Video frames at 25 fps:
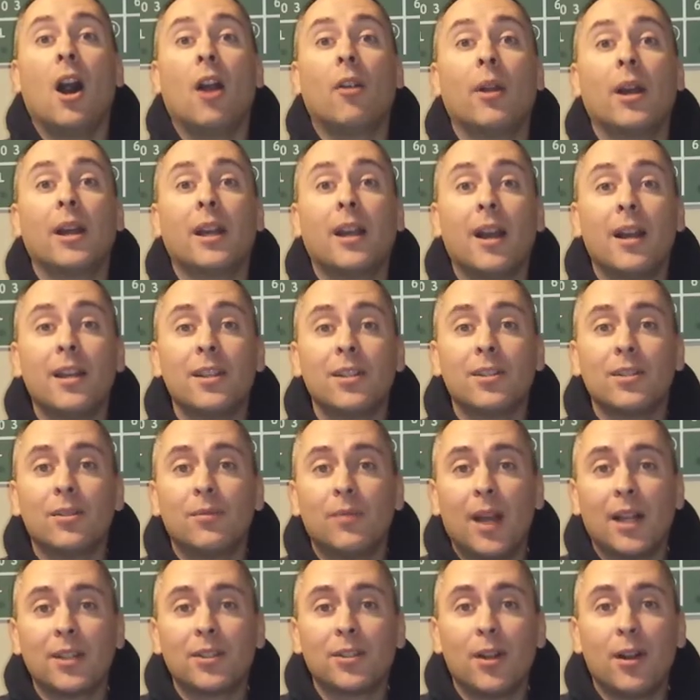Alright, guys,
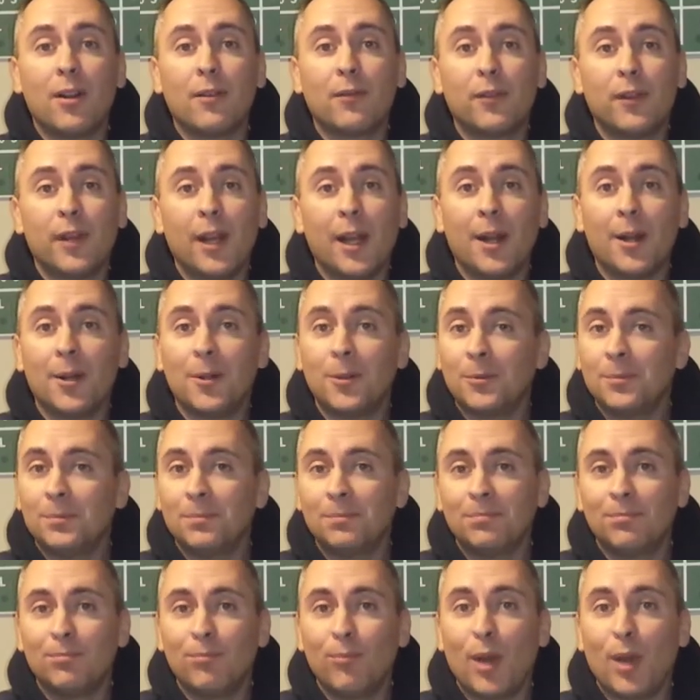that's all for now.
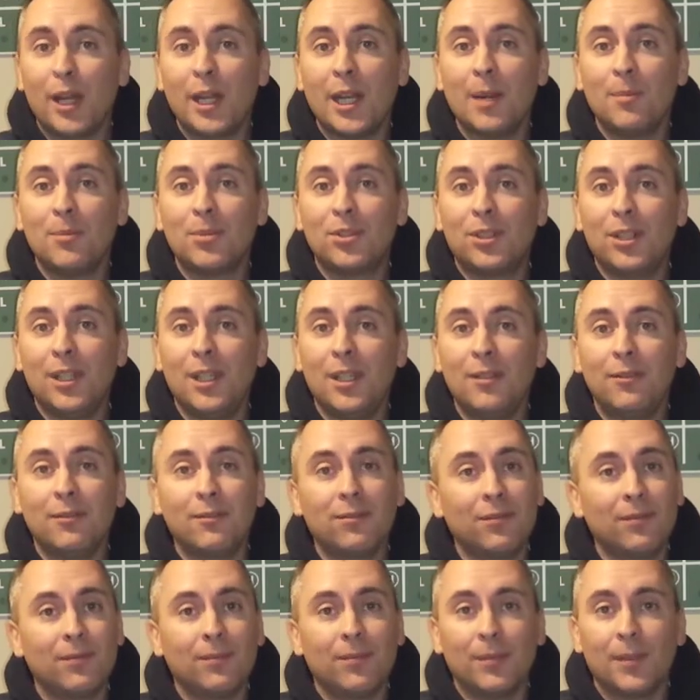My name's Steve,
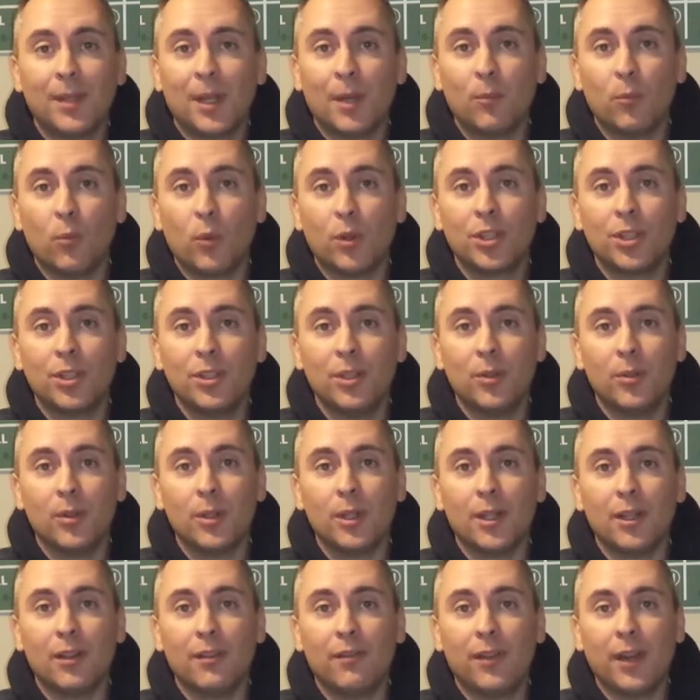wishing you
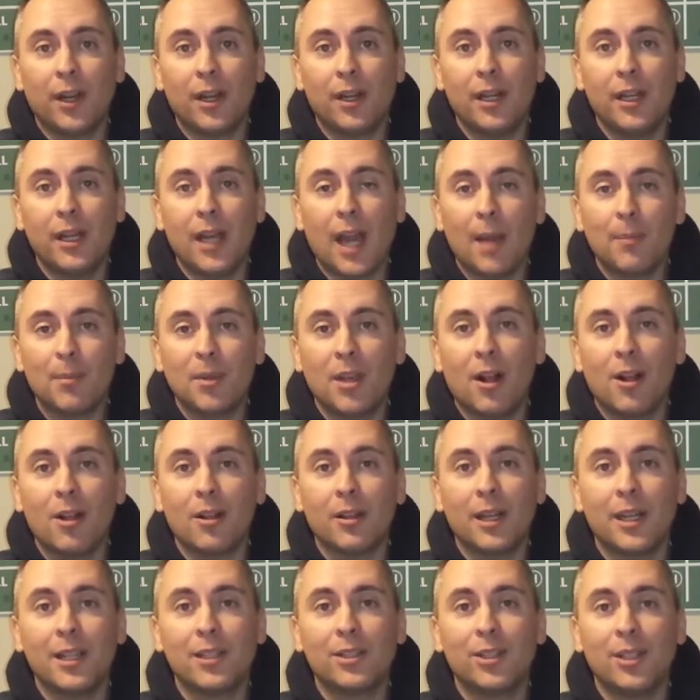a very happy
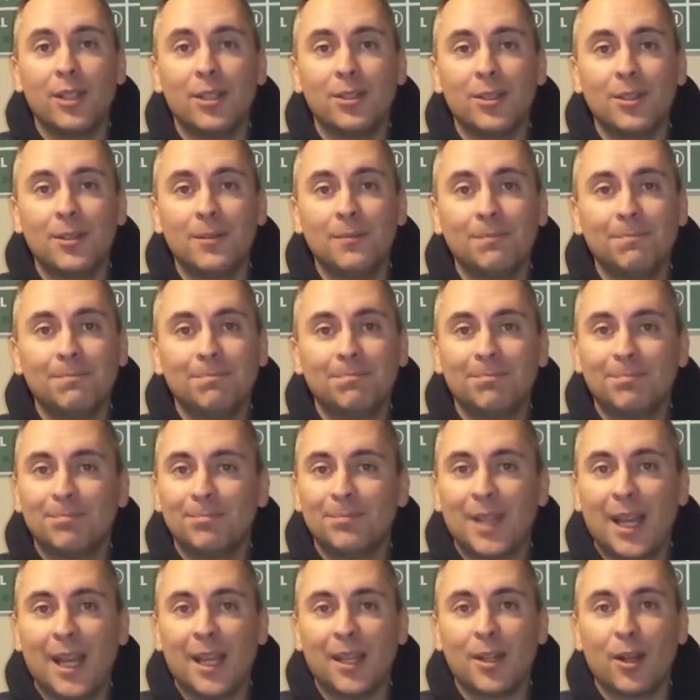holiday season,
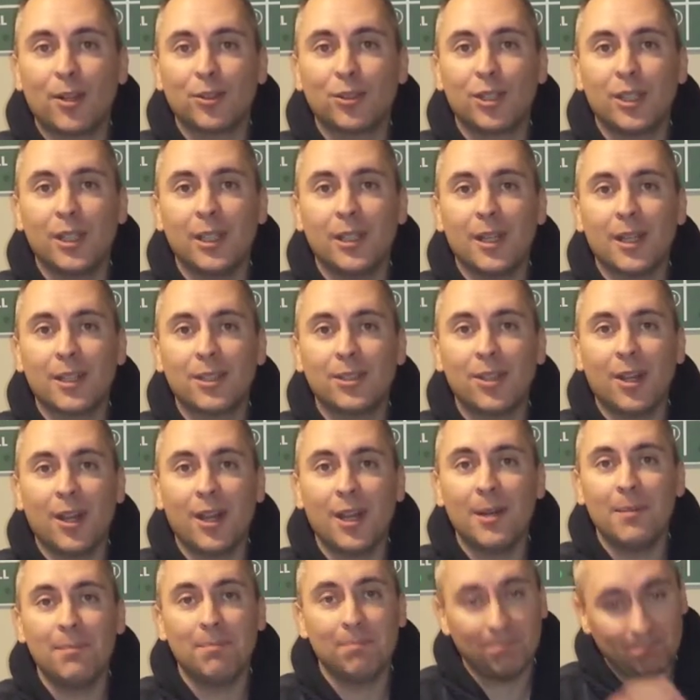and I'll see you next
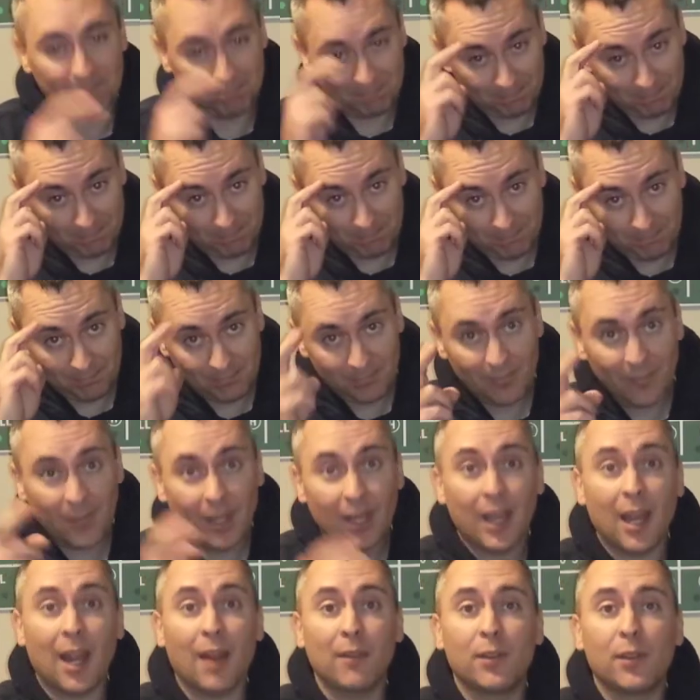time
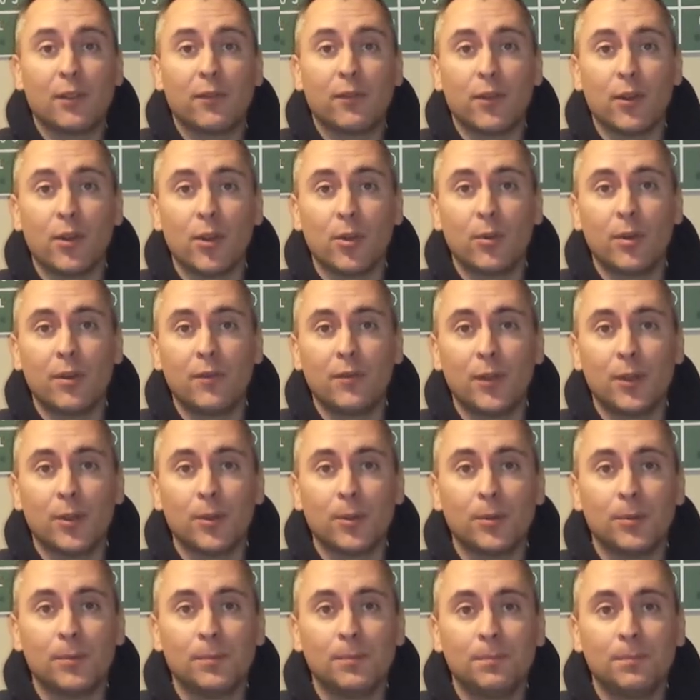after further review.